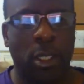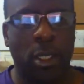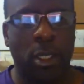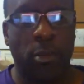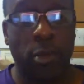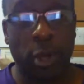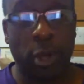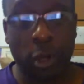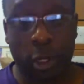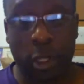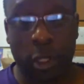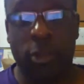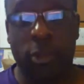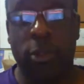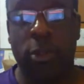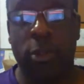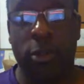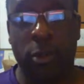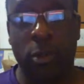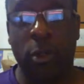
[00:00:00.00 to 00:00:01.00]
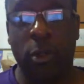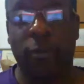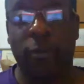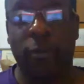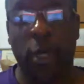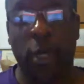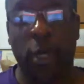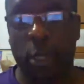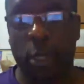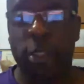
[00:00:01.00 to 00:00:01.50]
American Institute of
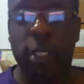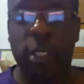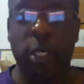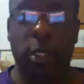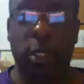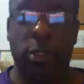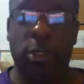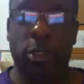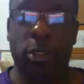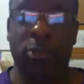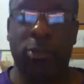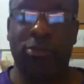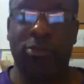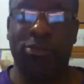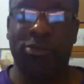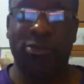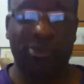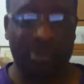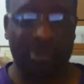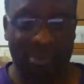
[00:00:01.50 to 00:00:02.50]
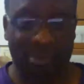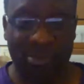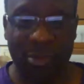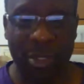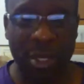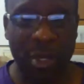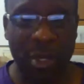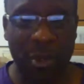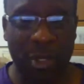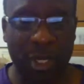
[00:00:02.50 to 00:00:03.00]
Architects.
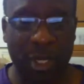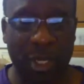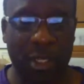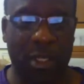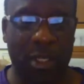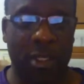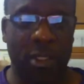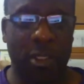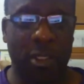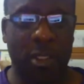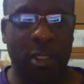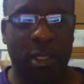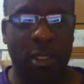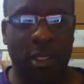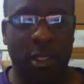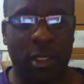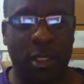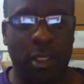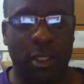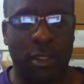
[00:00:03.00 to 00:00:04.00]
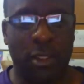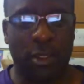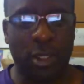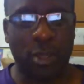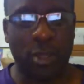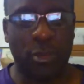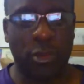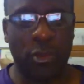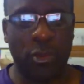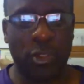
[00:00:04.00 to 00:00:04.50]
Okay,
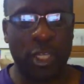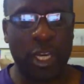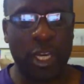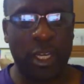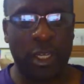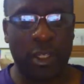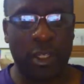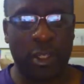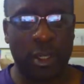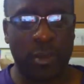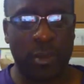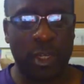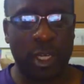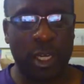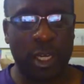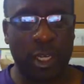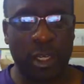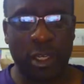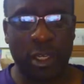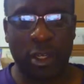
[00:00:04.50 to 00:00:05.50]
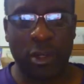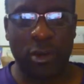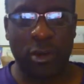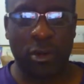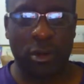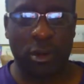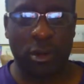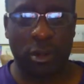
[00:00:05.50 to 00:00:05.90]
some news coming out of here.